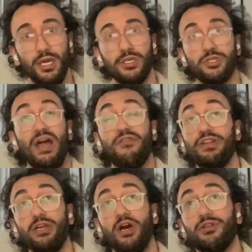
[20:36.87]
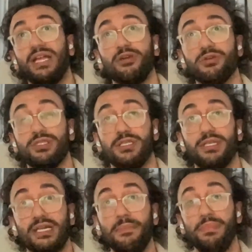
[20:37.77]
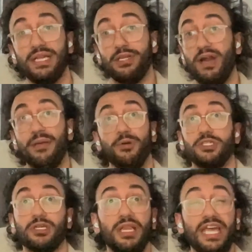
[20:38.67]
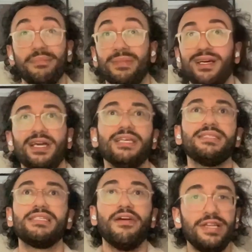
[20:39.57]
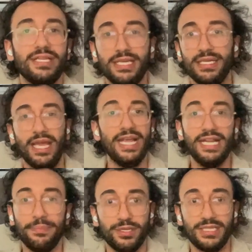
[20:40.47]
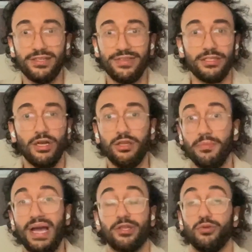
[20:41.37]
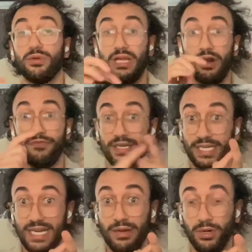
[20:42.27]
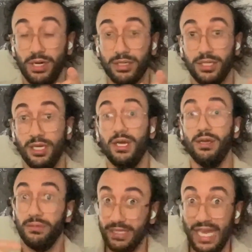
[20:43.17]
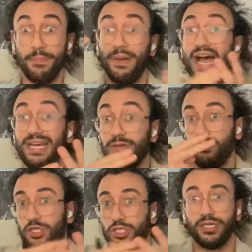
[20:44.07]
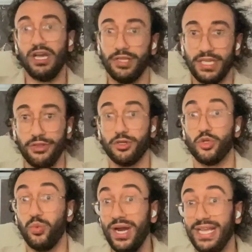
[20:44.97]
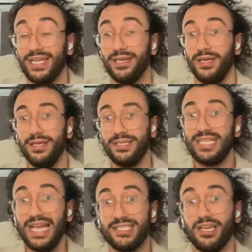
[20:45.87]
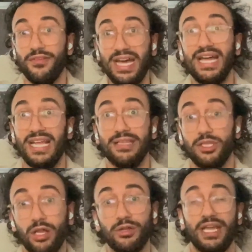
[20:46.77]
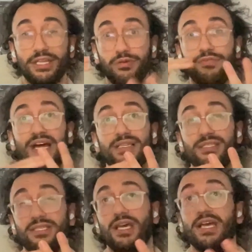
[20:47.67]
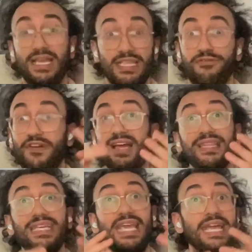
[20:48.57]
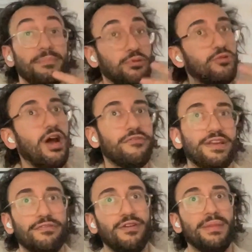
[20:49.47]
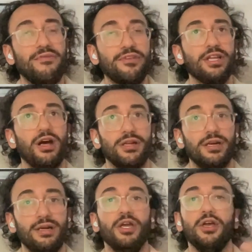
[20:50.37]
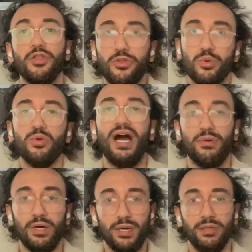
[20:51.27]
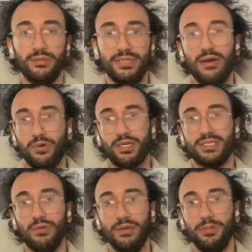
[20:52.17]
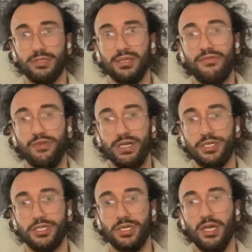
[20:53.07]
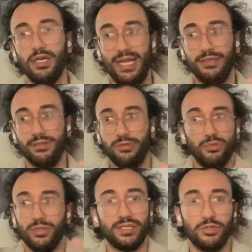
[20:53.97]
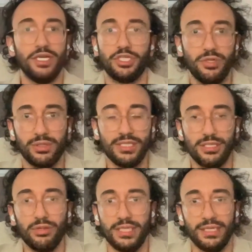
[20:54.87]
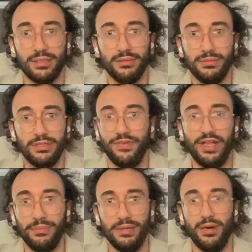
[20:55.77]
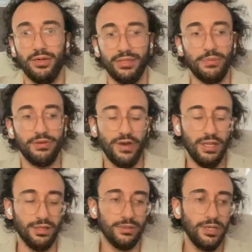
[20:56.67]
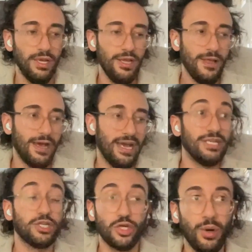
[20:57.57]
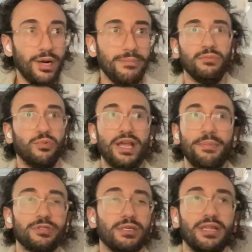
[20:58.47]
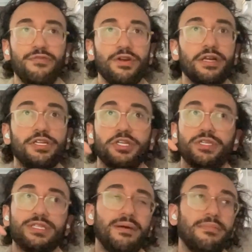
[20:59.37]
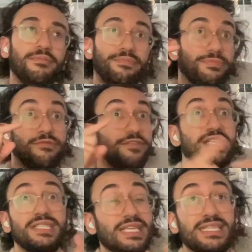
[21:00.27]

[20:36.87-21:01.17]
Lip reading: So every dollar that goes into the company, you're able to claim 70, 80% of that dollar back through our funding network, get a patent, which should cover the other 20 cents of that dollar that you invest, and then finally gain profit from every dollar through our networks that we're able to leverage and through the traditional consulting development model that we follow. In short, we're able to leverage some VCs